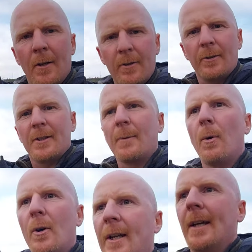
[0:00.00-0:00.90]
really is a
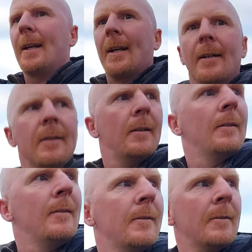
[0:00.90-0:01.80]
bonny area.
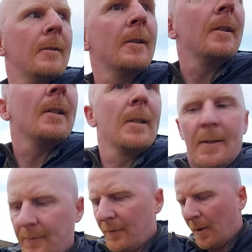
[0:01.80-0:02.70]

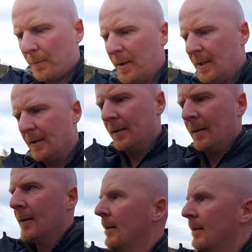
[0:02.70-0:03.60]
If you've not been,
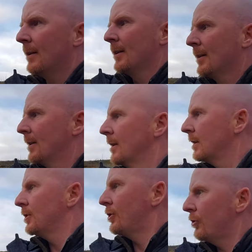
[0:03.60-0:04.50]

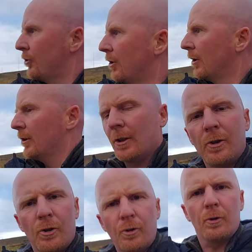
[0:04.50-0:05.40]
you should
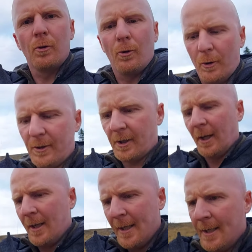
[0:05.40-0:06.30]
go. It's
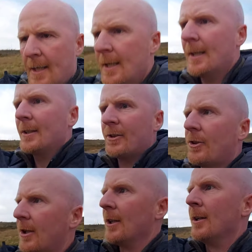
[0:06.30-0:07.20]

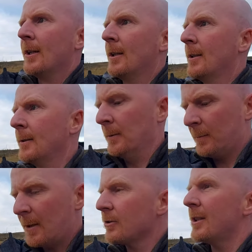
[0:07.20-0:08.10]
stunning,
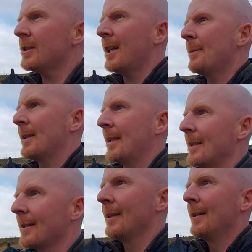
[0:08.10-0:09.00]
especially this time of day.
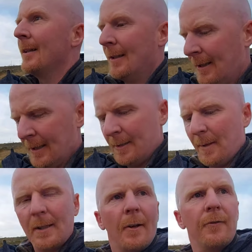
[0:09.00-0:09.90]
It's a
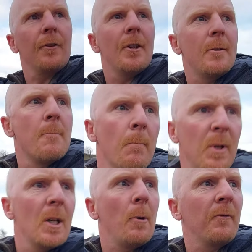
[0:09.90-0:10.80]
bit different than
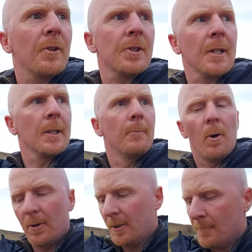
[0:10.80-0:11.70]
being up first thing in the
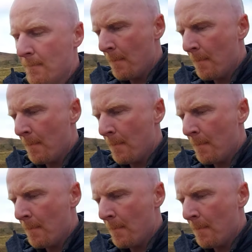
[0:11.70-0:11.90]
morning.